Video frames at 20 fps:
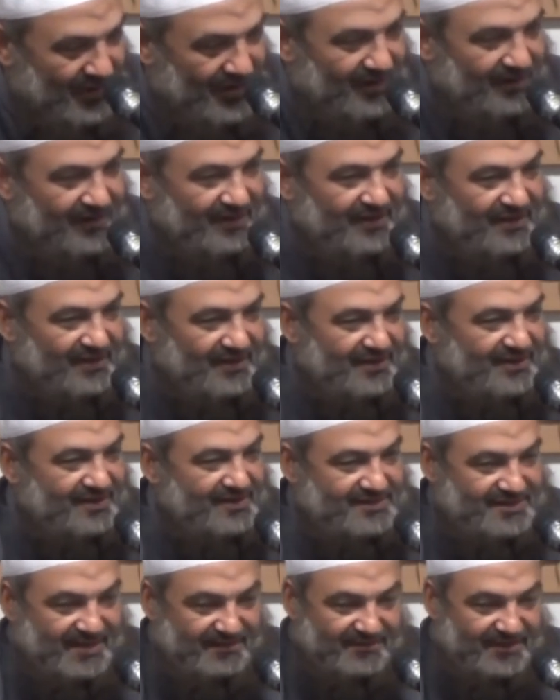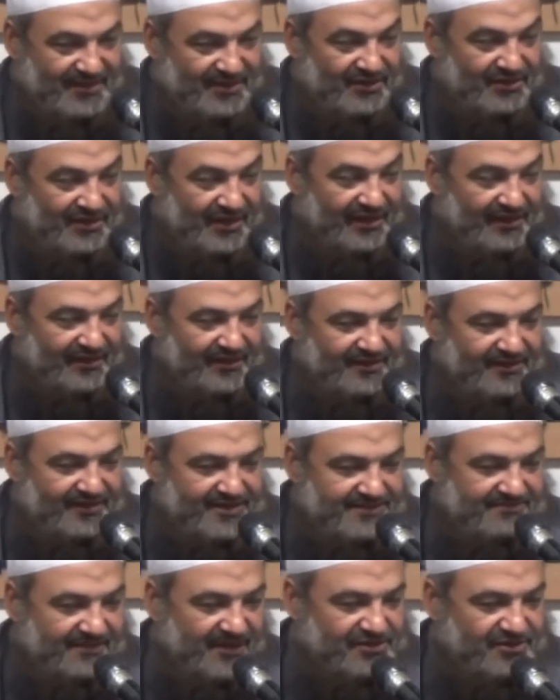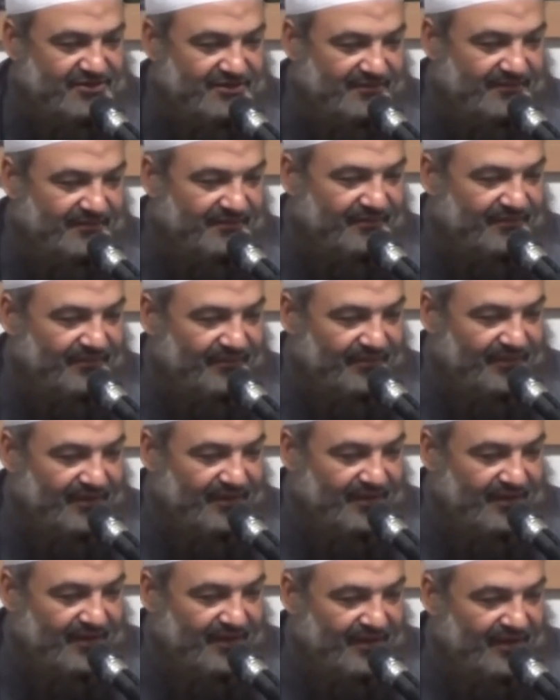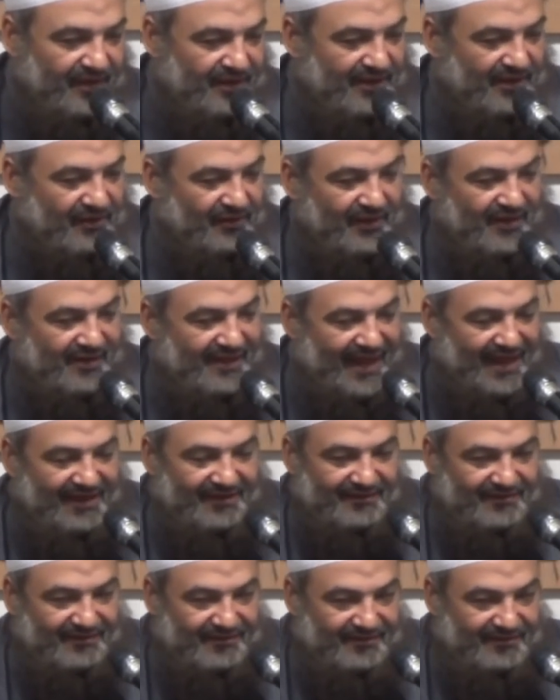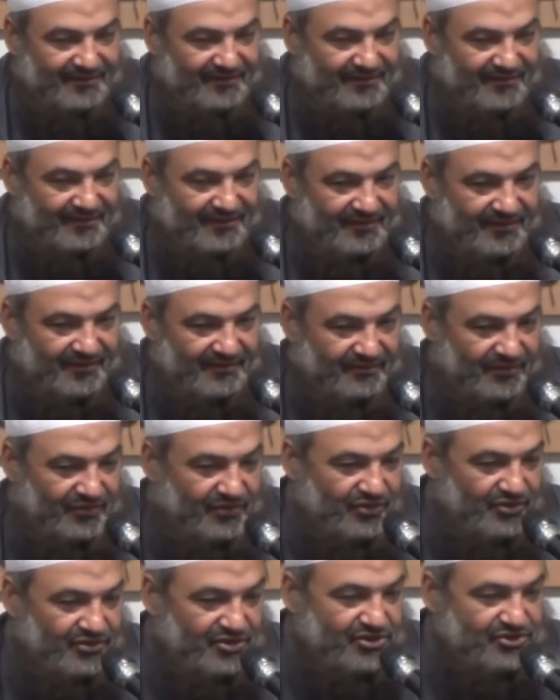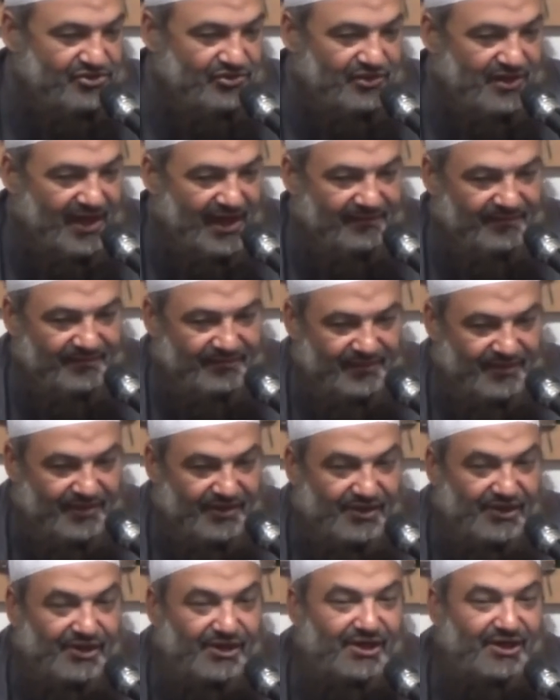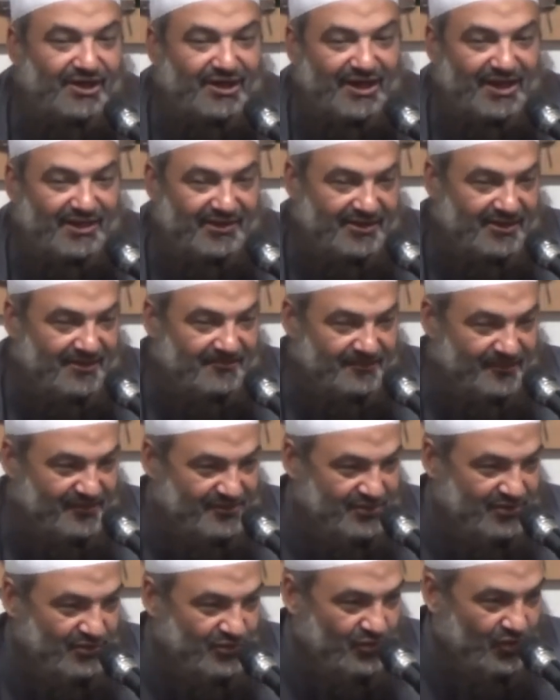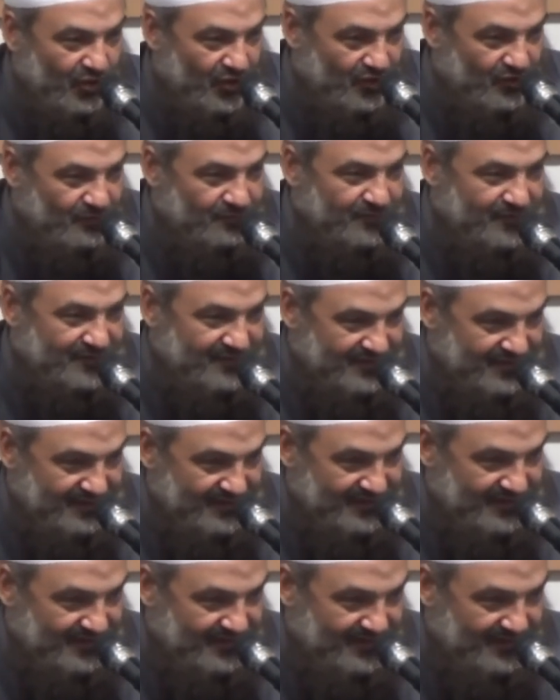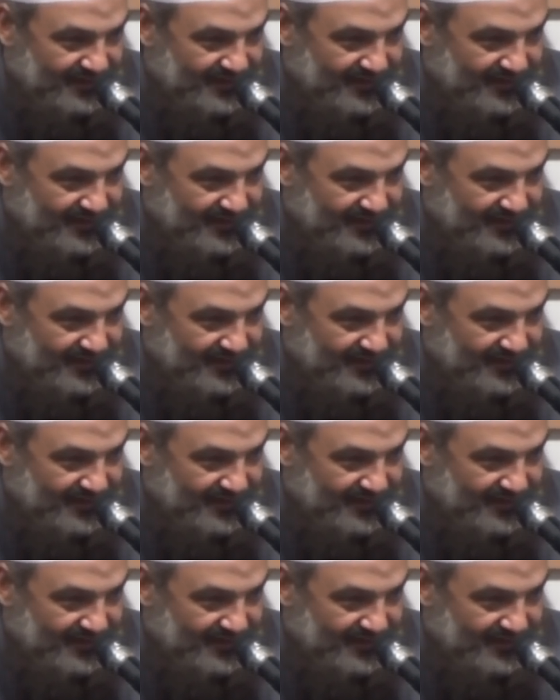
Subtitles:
you are something unique, special. Not only that, because he used to come earlier than the person who opens